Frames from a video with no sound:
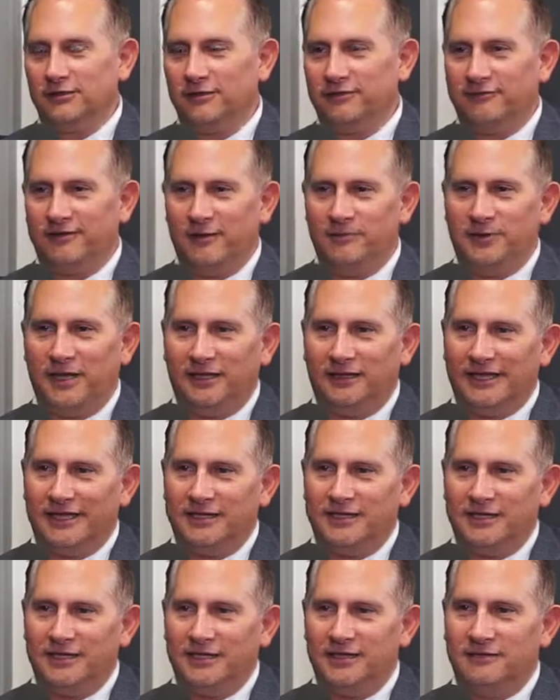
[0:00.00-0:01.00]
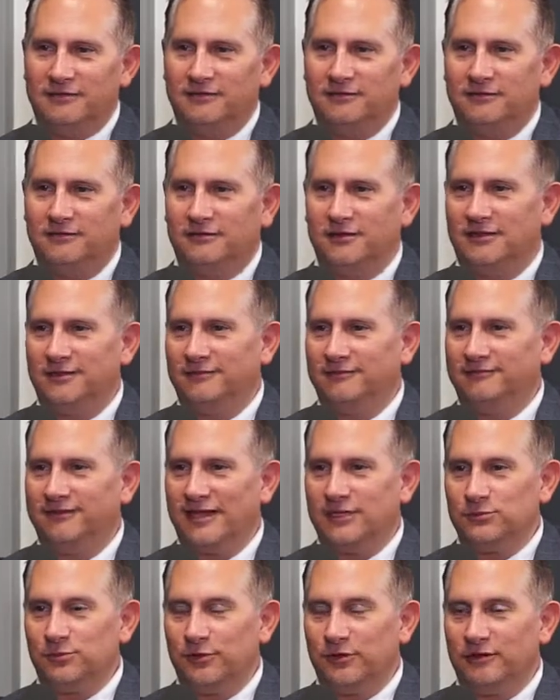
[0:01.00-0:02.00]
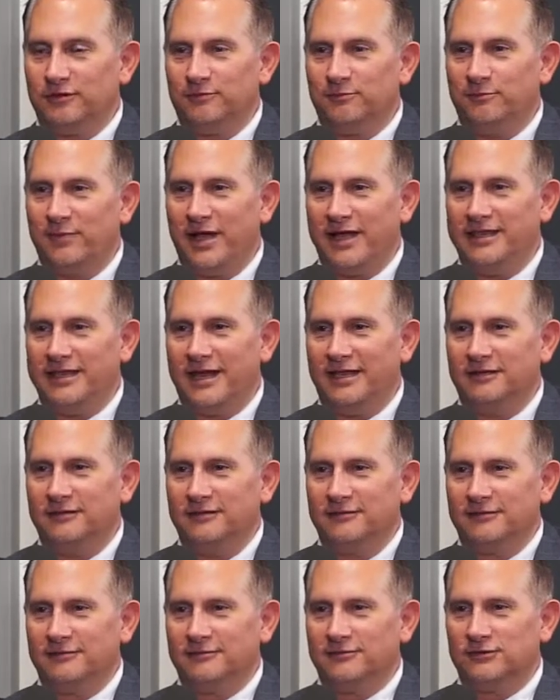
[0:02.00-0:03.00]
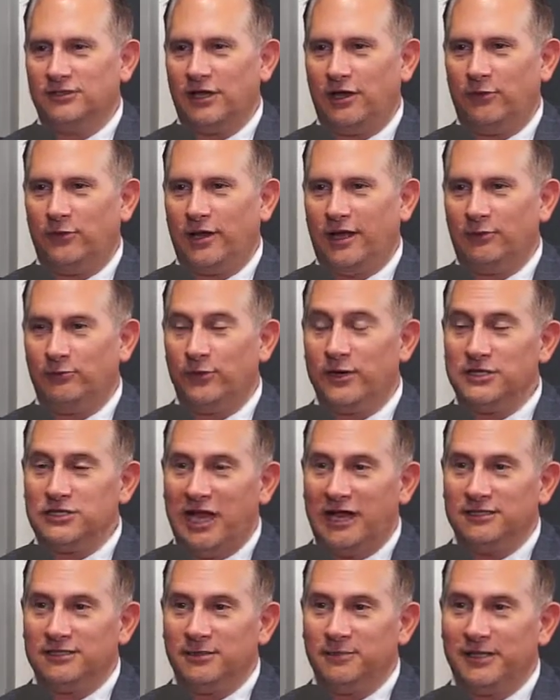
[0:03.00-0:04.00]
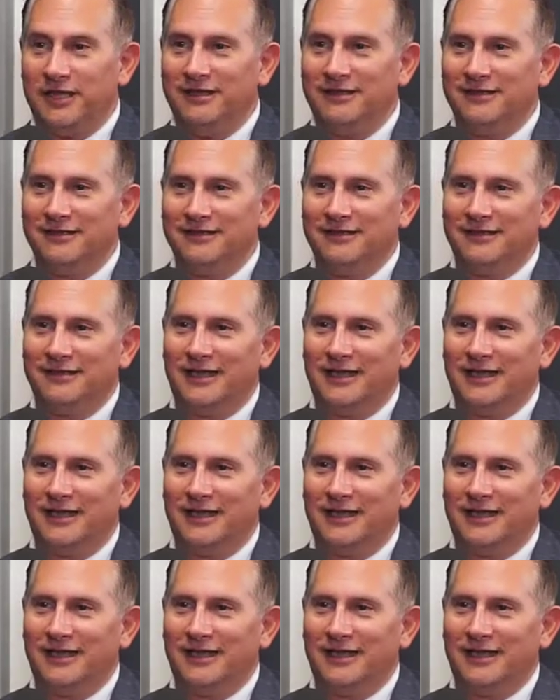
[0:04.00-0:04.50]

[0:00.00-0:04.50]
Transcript: You can find me on LinkedIn, uh, Facebook, by that. So uh, reach out to me.